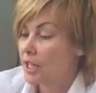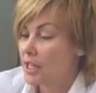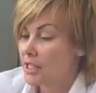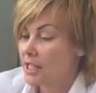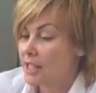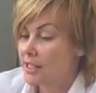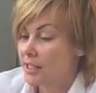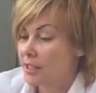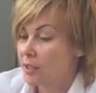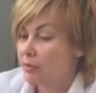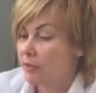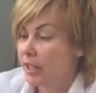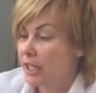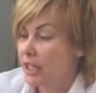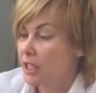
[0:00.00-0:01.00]
It's easy to
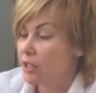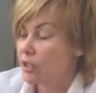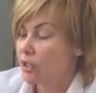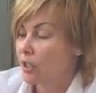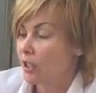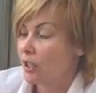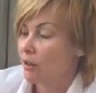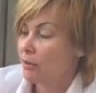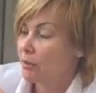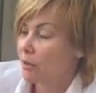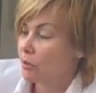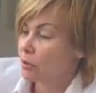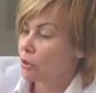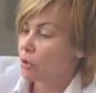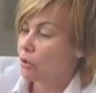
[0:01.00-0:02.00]
reach, although I'm
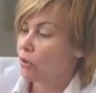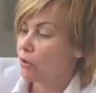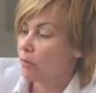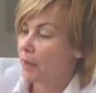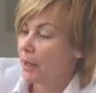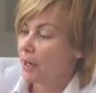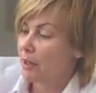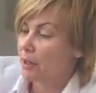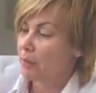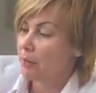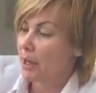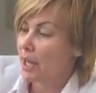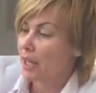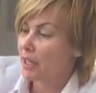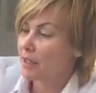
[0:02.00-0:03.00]
not sure about the
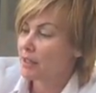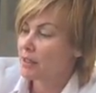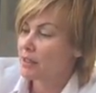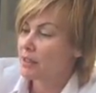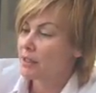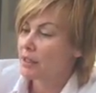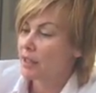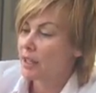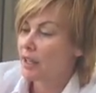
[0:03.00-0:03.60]
pegs.